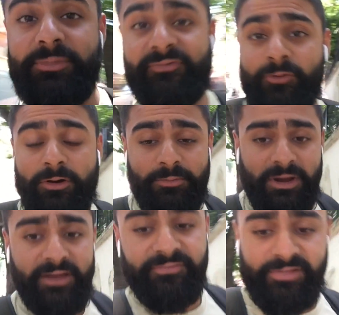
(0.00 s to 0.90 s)
before
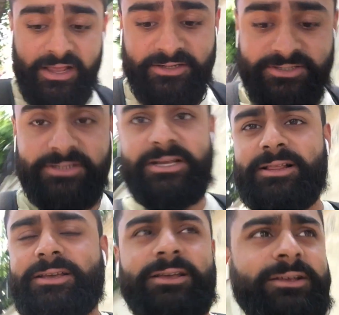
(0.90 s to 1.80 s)
my flight to
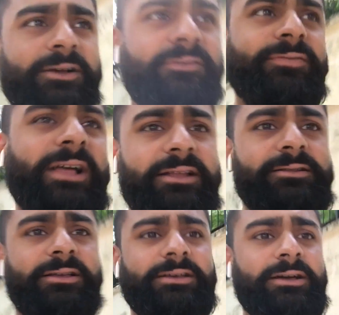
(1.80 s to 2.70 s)
Delhi. I'm
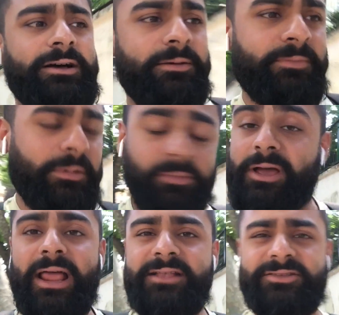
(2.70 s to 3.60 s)

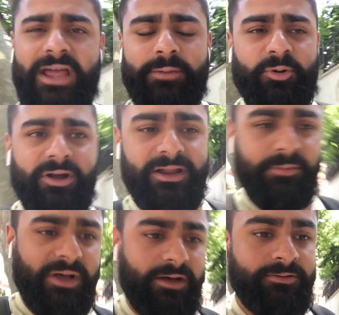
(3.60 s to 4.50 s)
gonna head to the airport in
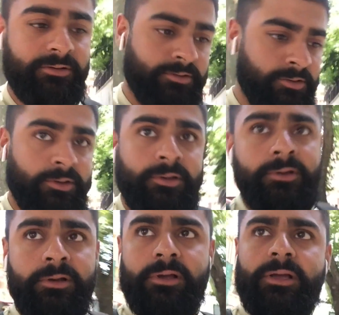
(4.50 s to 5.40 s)
about
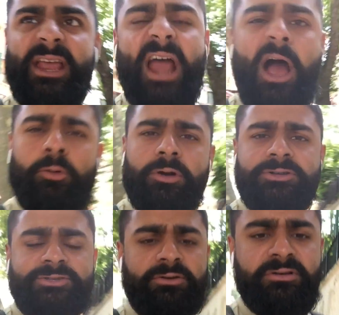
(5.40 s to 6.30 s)
an hour or
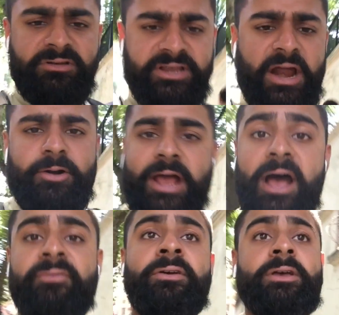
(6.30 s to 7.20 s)
so, an hour and a
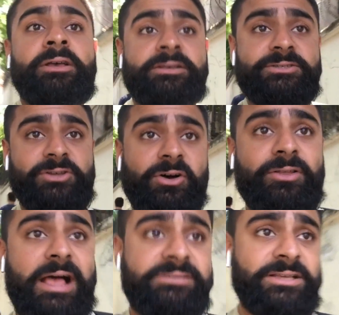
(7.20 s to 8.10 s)
half. So
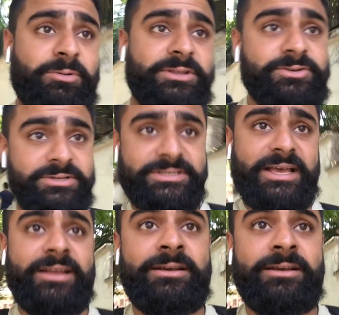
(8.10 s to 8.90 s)
last thing I want to do is get